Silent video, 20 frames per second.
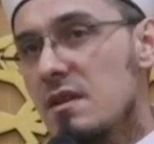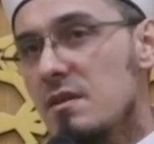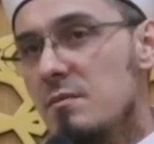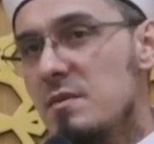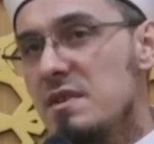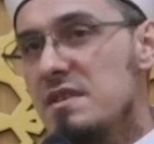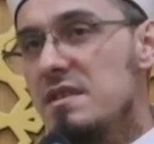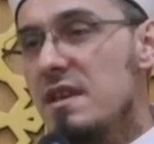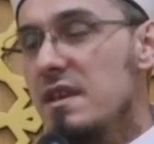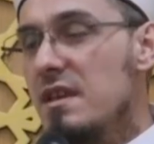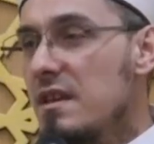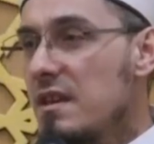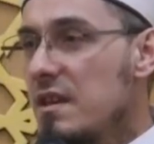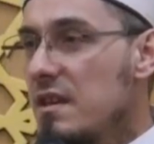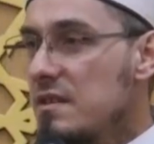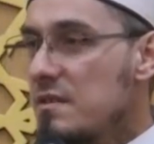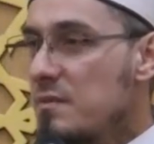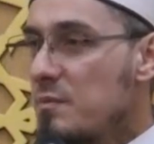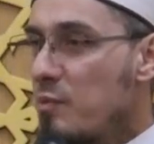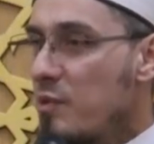We sing
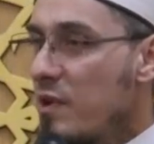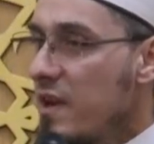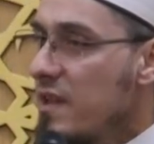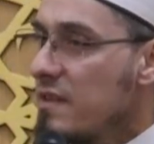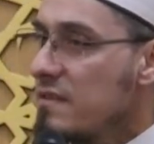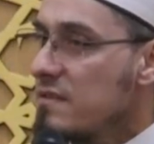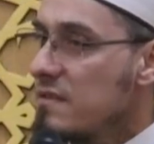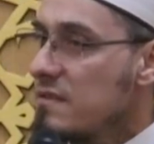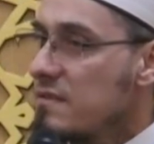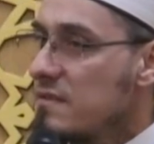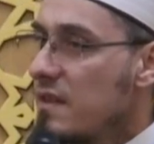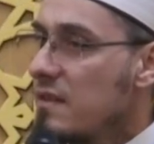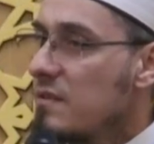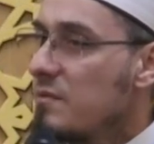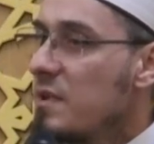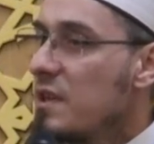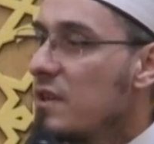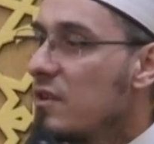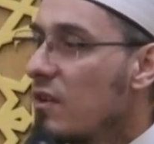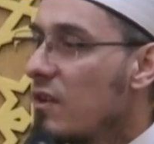His praises
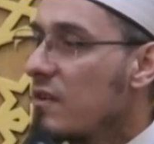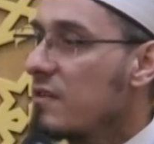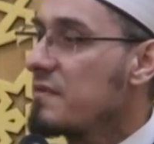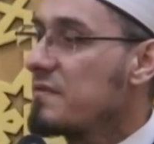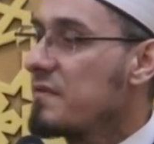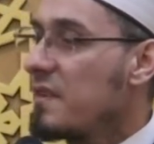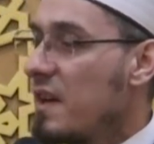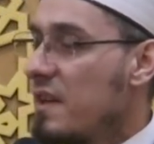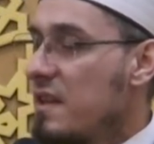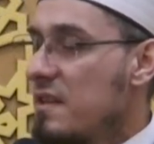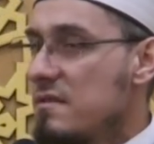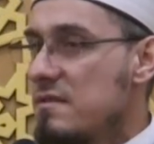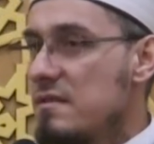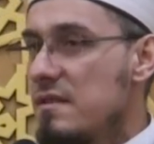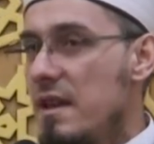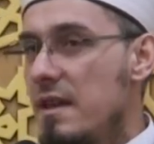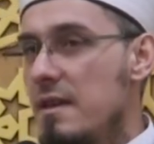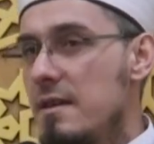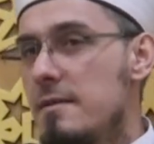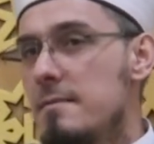and we glorify His
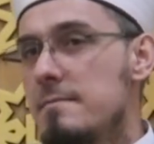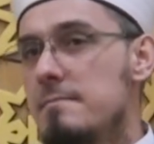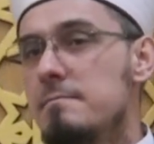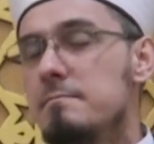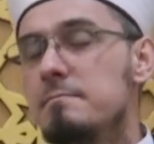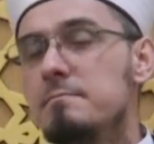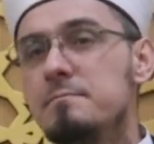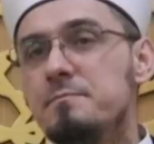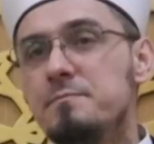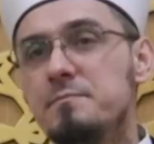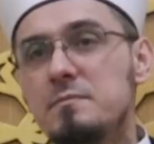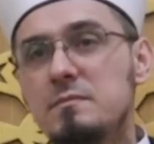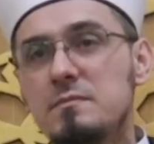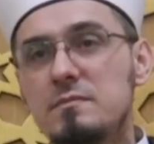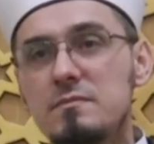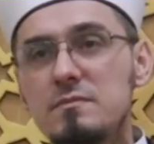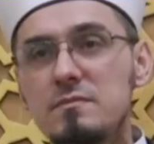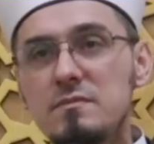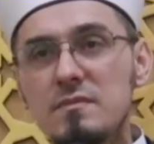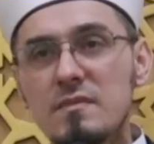name
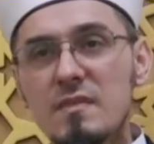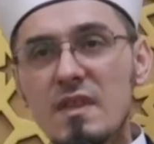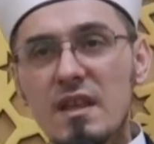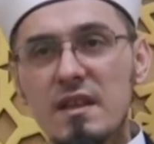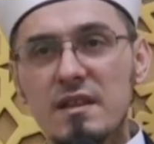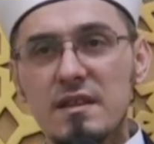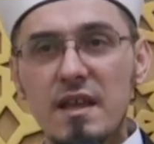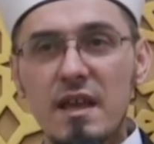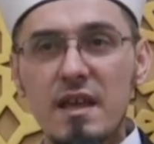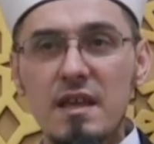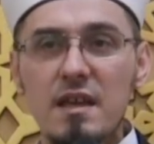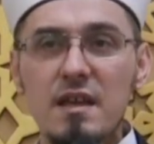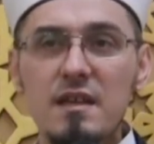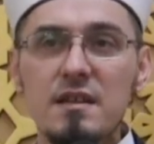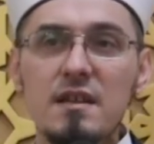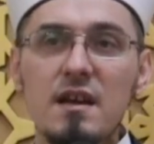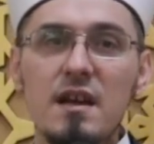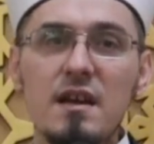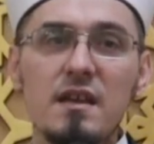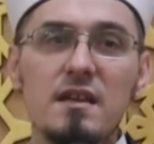day
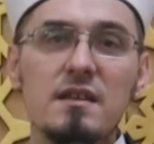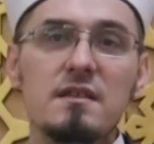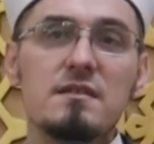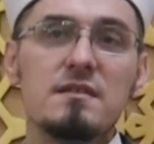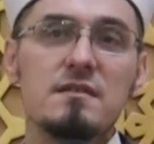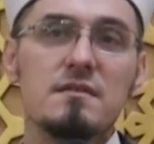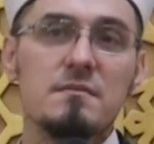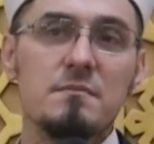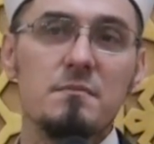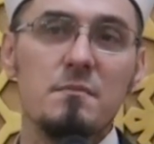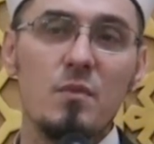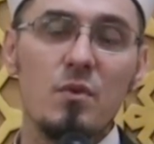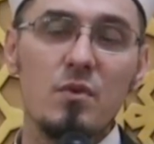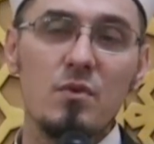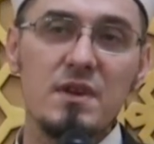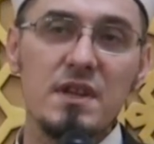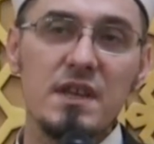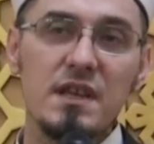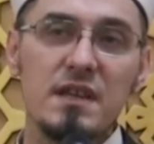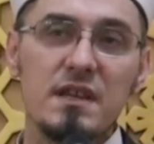and night,
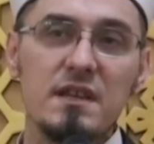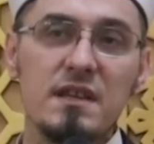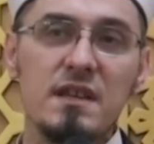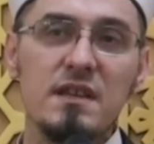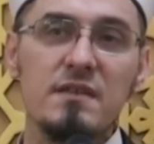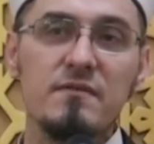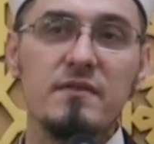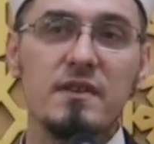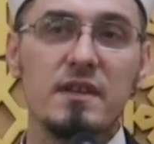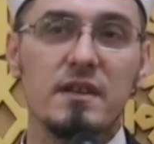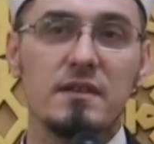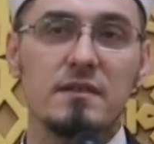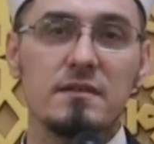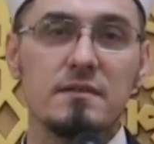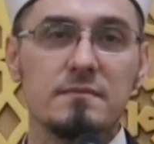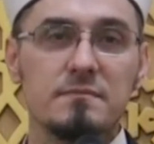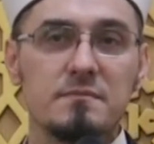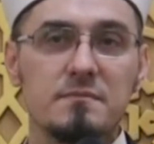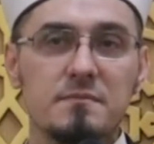morning and evening.